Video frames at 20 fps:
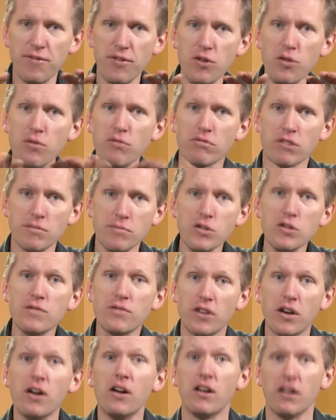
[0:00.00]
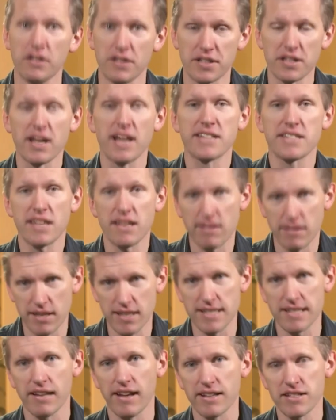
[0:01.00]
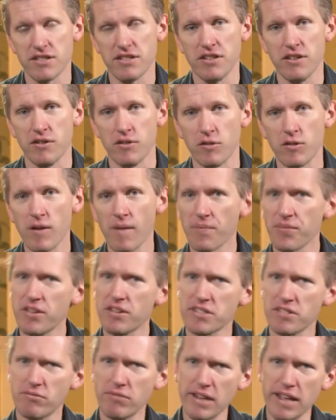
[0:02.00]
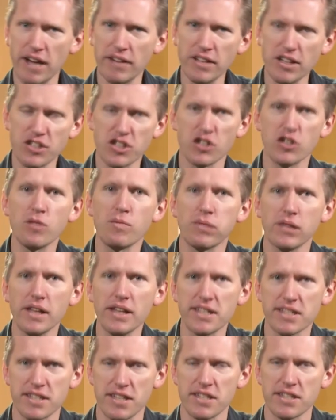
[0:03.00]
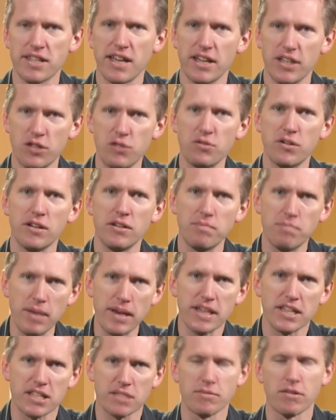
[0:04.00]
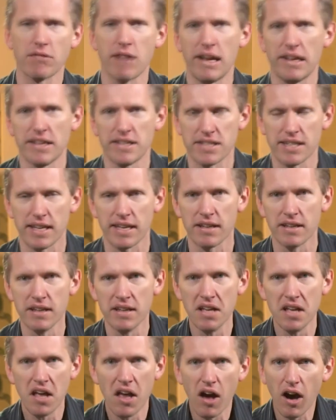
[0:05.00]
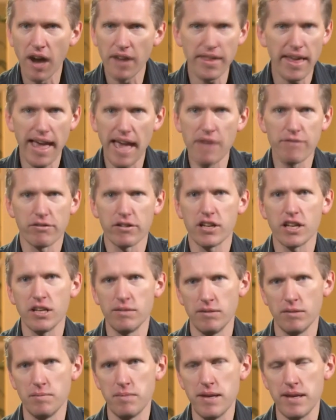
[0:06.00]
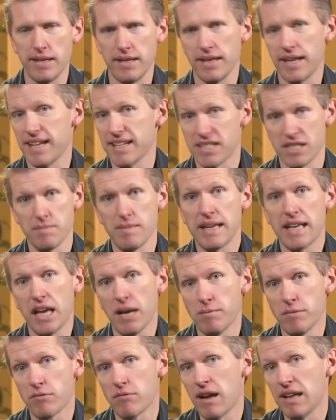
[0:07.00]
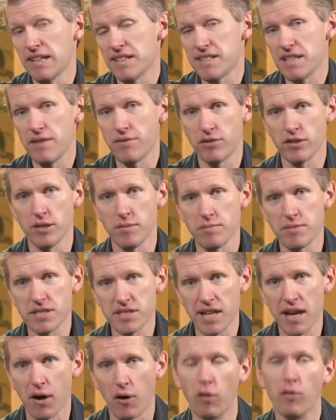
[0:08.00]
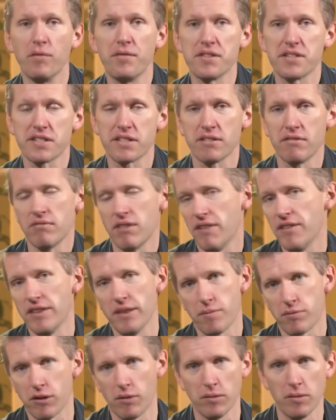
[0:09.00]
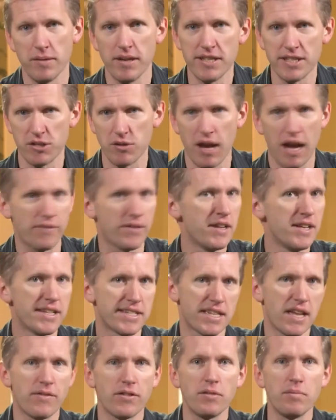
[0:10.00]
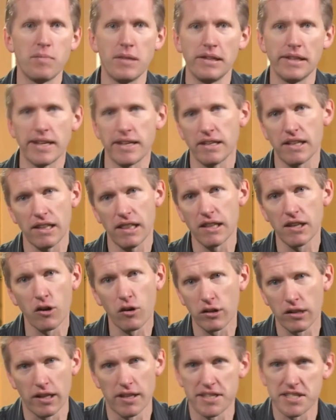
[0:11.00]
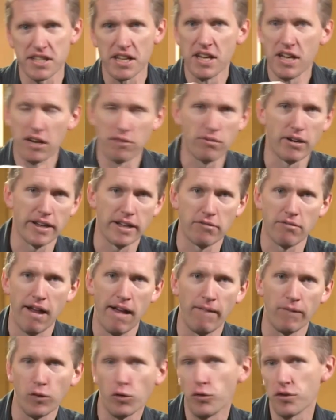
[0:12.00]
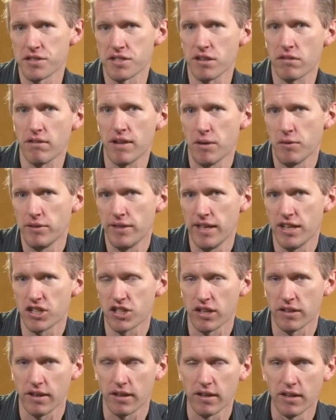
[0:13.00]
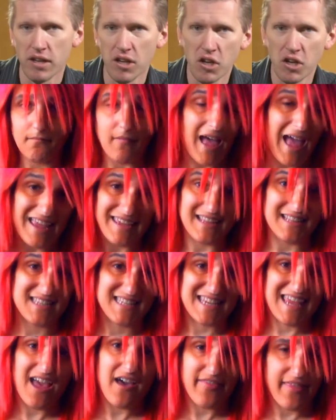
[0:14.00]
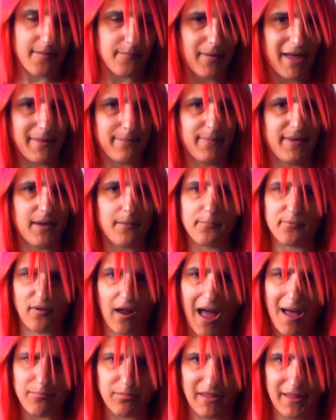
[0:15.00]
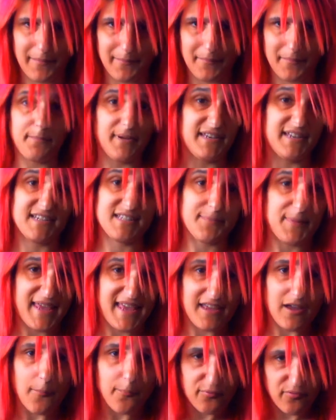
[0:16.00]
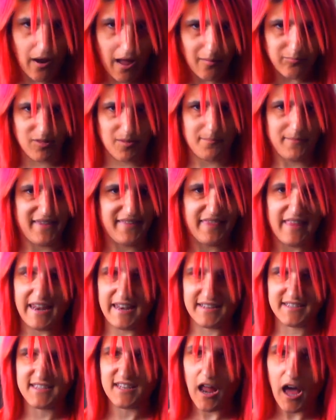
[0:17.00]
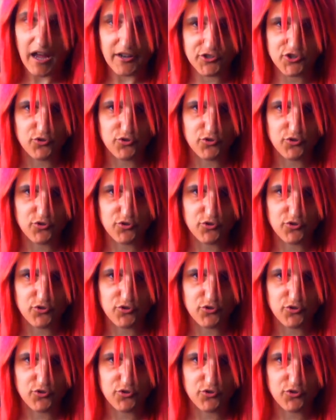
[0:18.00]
if you remove God, as atheists like to do, there's really only two places that you can base morality. Either every human being gets to make up morality for themselves, and then the problem is you have seven billion little godlets running round all disagreeing with each other. I can see how that might be a problem, but does being a problem mean that it's not